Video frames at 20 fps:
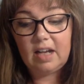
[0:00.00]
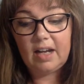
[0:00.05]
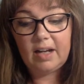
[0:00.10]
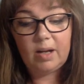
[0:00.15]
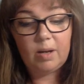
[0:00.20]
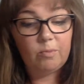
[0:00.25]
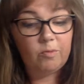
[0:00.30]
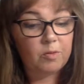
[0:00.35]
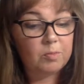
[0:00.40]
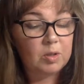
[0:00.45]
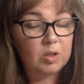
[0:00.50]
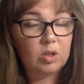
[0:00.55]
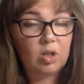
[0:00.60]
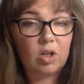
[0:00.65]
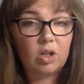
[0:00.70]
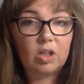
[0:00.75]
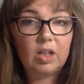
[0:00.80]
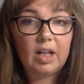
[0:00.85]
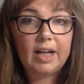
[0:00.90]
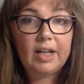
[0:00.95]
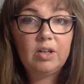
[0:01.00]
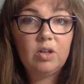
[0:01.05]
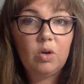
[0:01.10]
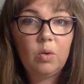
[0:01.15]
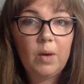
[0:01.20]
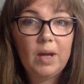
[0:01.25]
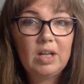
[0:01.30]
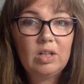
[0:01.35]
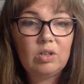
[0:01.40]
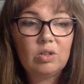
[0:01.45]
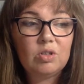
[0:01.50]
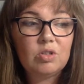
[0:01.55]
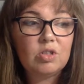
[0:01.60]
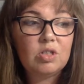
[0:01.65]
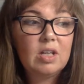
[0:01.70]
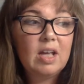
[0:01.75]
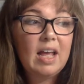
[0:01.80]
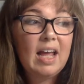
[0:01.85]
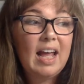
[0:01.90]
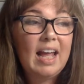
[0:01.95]
I come from a long line of Quakers,
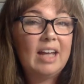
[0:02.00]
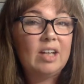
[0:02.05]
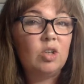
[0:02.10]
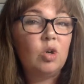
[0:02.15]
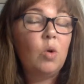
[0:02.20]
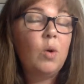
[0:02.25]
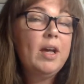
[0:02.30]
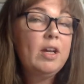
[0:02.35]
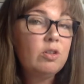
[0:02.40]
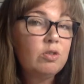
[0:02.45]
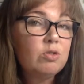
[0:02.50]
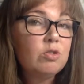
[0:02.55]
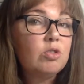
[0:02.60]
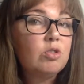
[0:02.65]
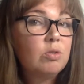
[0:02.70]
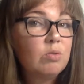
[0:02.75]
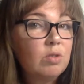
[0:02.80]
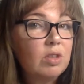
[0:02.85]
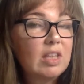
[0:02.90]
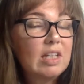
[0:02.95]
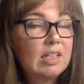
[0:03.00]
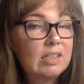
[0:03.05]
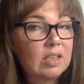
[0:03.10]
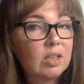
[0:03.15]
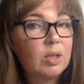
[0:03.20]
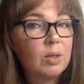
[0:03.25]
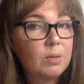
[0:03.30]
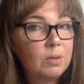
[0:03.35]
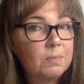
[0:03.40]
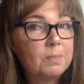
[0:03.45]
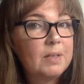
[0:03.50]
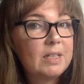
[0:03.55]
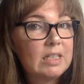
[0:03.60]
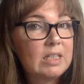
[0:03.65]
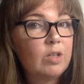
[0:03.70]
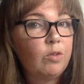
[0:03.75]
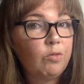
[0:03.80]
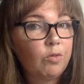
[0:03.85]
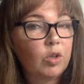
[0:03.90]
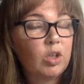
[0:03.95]
and Quakers do things a little bit
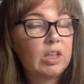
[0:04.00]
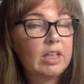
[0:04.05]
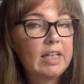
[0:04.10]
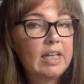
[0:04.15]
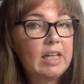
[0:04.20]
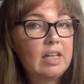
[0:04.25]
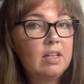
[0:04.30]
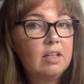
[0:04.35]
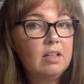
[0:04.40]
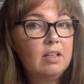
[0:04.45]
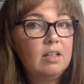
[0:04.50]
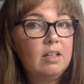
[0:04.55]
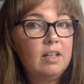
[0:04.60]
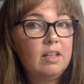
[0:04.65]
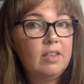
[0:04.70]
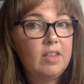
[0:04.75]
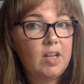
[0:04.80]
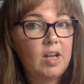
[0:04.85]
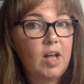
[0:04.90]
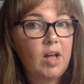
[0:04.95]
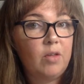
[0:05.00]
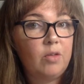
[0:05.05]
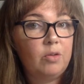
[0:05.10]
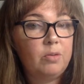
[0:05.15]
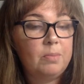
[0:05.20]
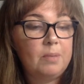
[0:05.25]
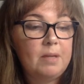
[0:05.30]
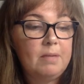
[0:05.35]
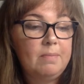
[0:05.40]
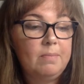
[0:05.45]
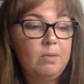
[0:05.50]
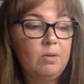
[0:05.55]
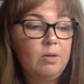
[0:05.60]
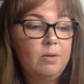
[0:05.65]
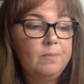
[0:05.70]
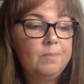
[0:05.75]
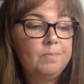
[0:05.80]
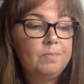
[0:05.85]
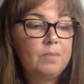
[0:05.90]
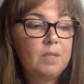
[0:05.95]
differently than other people.
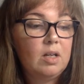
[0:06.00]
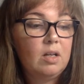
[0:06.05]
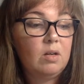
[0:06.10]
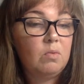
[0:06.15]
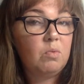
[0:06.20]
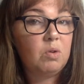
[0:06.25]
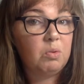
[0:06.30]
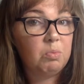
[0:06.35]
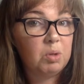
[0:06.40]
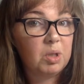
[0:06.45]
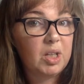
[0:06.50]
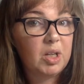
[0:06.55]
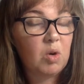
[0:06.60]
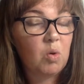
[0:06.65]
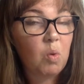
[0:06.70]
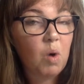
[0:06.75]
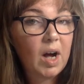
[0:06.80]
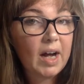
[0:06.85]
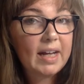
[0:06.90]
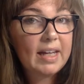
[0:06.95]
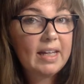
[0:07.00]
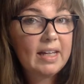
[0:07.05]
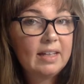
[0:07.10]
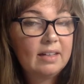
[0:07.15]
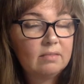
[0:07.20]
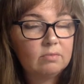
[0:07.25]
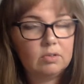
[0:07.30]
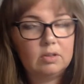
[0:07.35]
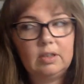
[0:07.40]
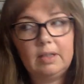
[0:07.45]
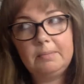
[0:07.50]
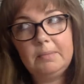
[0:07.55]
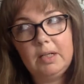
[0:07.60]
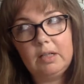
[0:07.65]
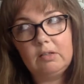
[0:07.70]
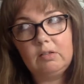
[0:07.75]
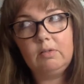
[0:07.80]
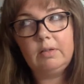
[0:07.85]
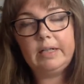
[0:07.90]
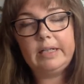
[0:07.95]
We're really quiet. Well, I'm
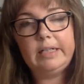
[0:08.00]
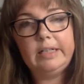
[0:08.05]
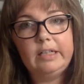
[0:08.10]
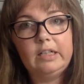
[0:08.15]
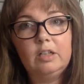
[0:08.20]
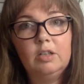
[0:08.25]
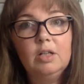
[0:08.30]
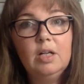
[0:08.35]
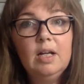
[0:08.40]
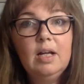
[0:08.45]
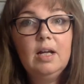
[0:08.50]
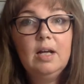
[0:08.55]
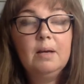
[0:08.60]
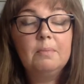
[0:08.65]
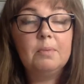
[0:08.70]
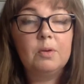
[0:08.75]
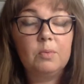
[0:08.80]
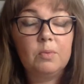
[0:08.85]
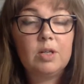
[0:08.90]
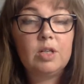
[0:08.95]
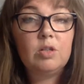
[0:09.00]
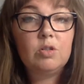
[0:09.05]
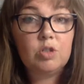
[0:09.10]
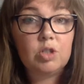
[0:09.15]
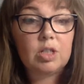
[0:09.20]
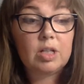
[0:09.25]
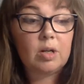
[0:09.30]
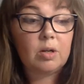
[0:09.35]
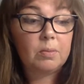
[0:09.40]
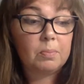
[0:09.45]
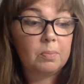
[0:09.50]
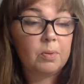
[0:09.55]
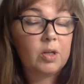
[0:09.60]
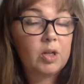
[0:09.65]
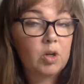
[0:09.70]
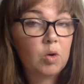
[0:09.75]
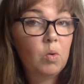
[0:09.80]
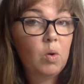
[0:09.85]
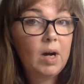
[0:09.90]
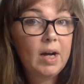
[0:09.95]
not quiet now, but we usually are
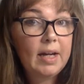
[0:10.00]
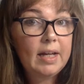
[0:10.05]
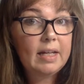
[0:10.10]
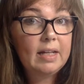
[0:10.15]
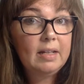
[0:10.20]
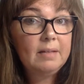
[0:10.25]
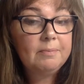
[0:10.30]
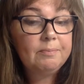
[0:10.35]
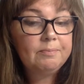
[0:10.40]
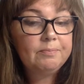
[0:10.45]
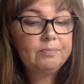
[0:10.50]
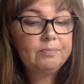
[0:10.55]
pretty quiet,